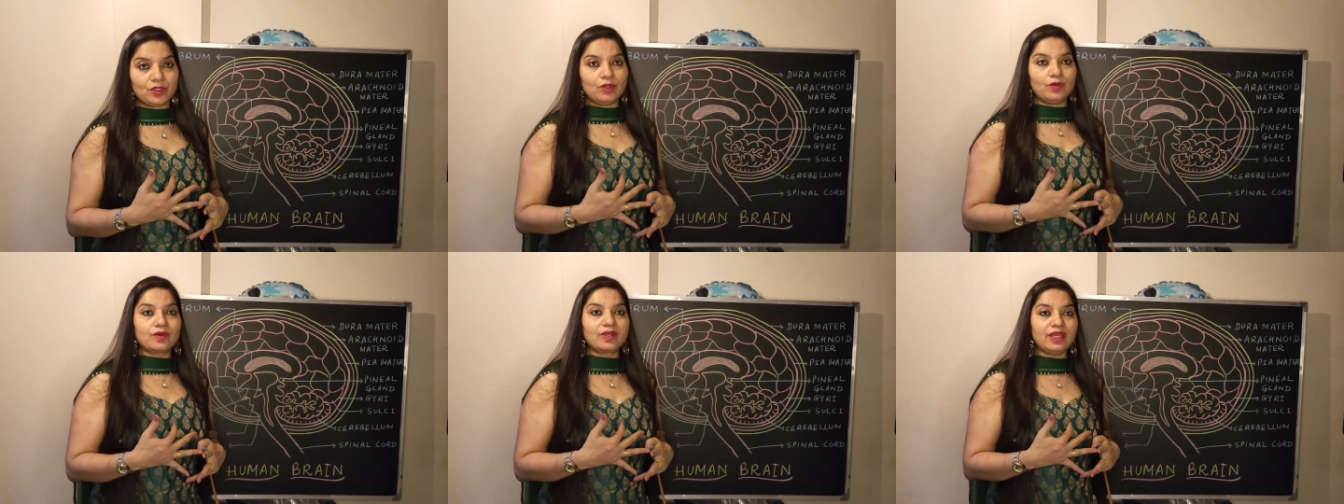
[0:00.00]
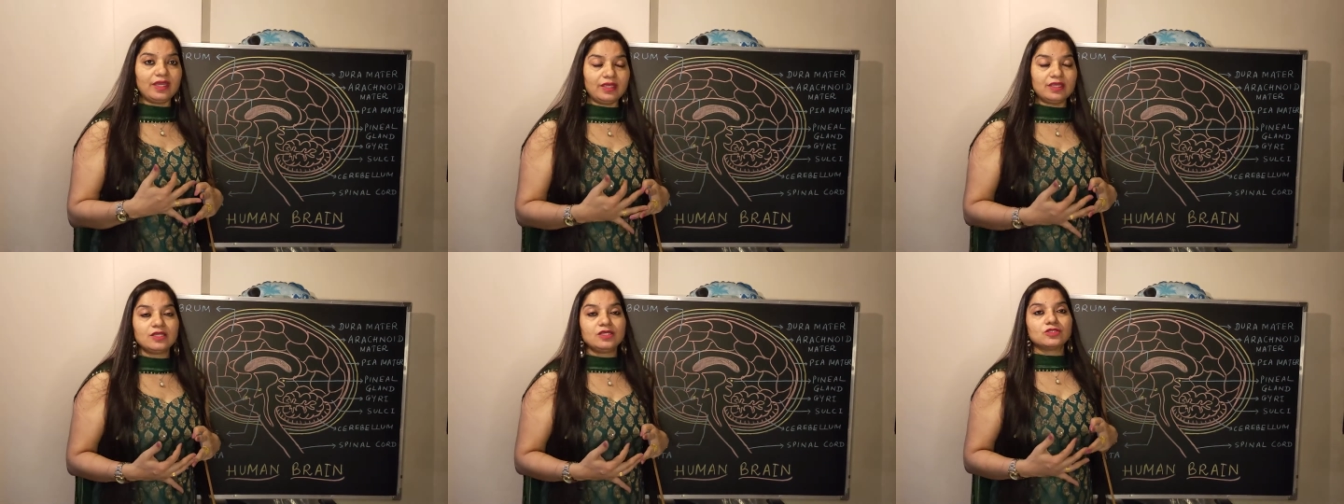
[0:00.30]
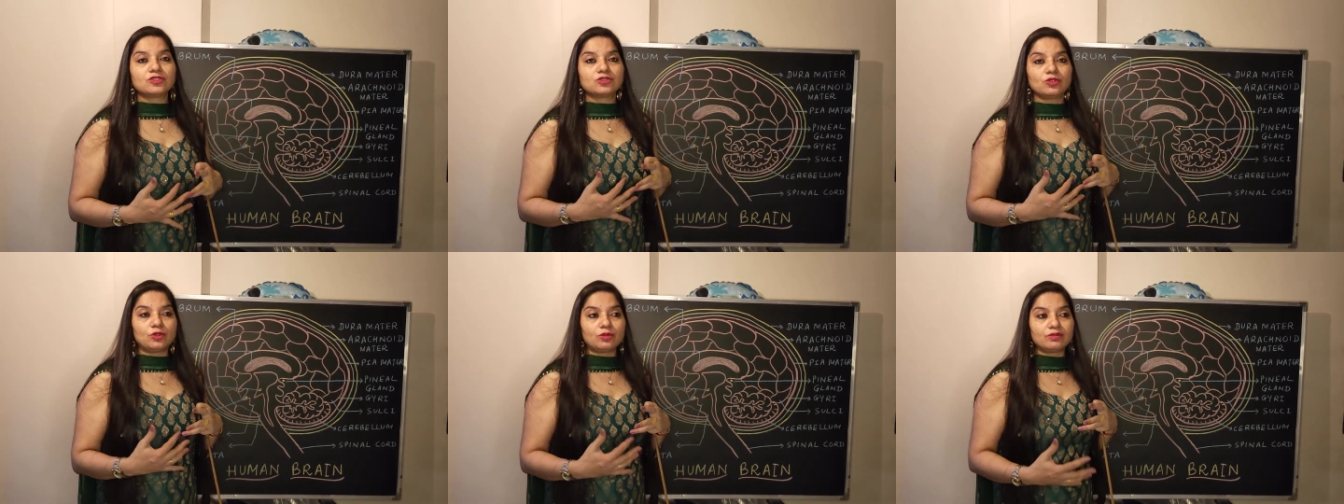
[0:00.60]
Okay,
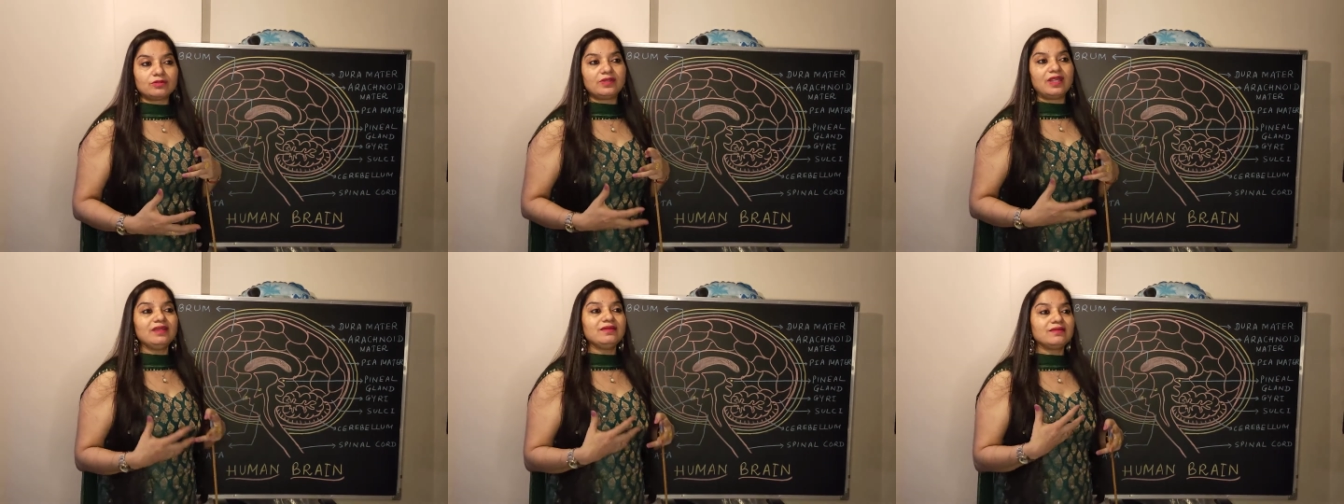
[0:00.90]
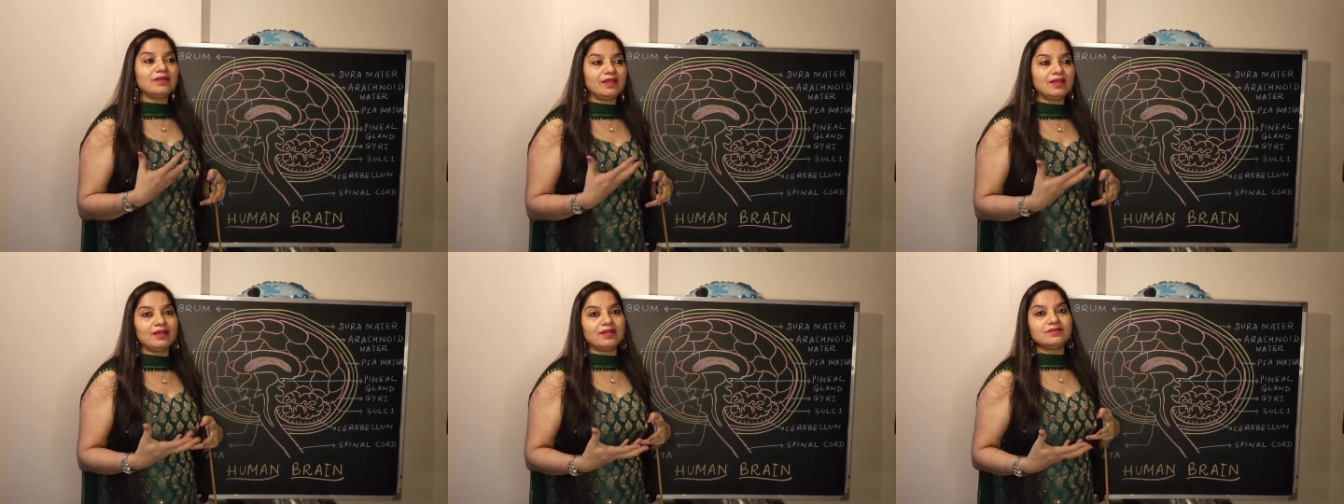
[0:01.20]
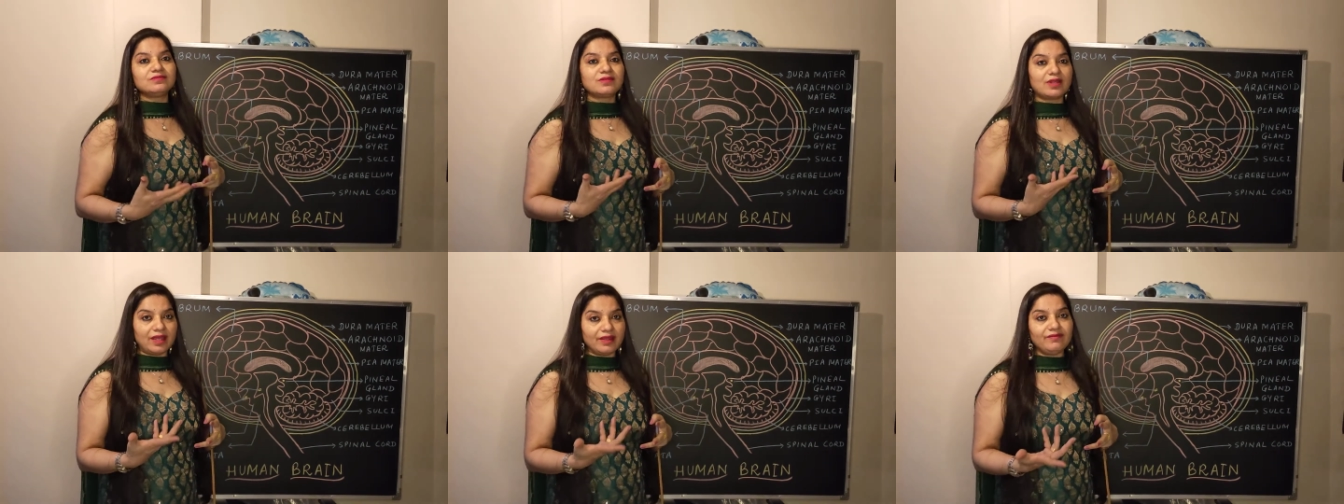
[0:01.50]
so drinking
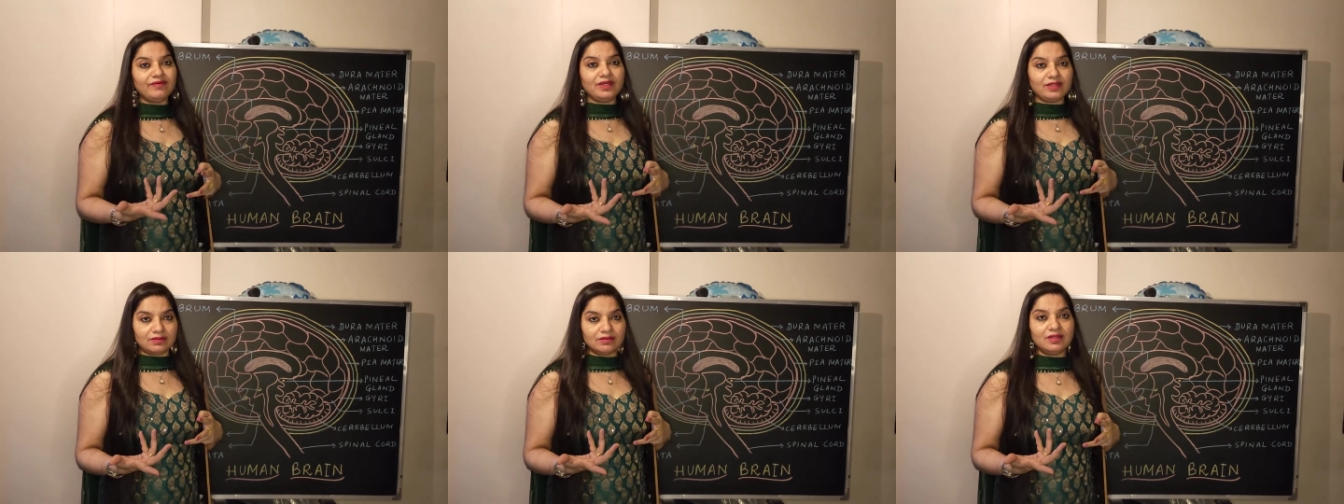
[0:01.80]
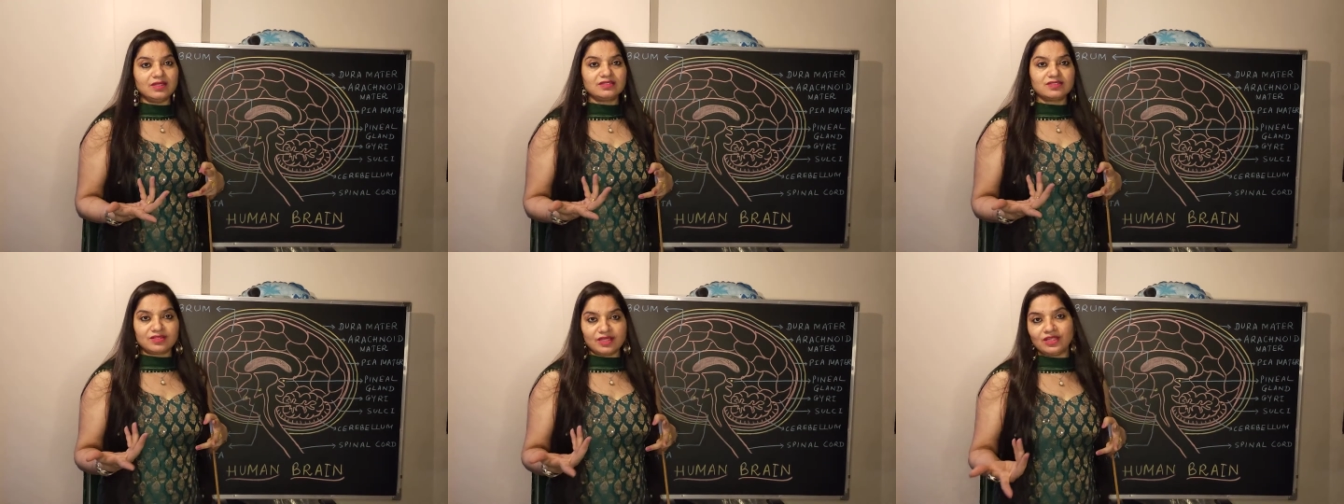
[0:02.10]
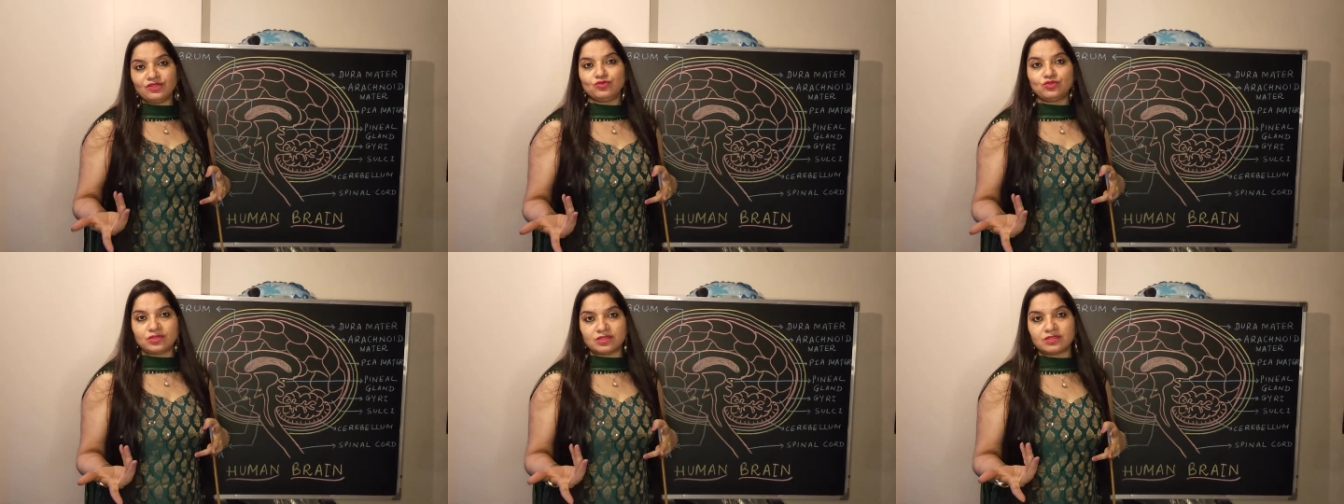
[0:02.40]
and driving is
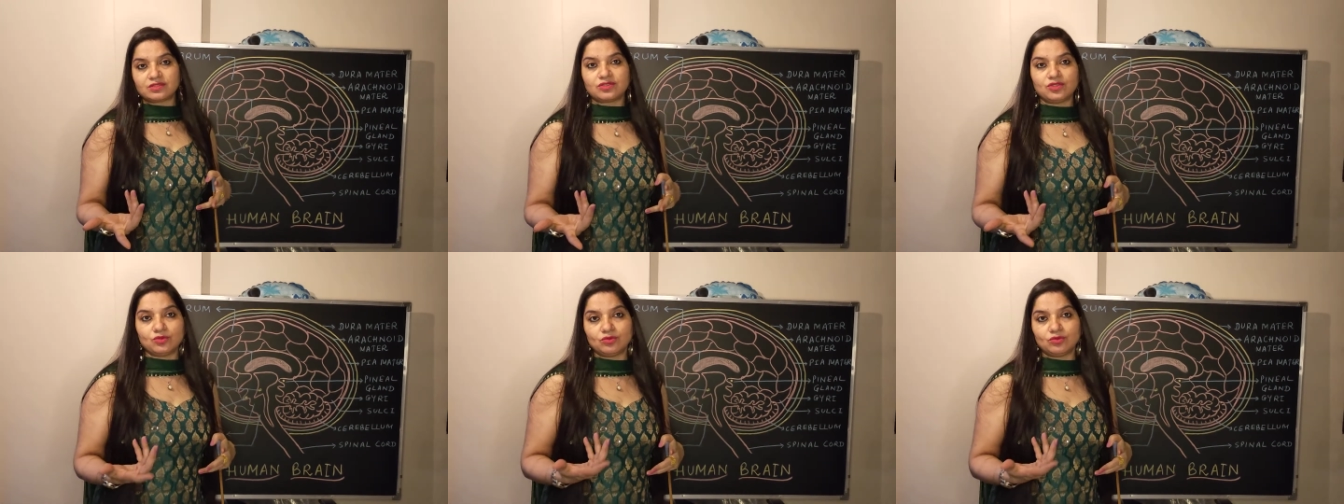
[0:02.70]
dangerous.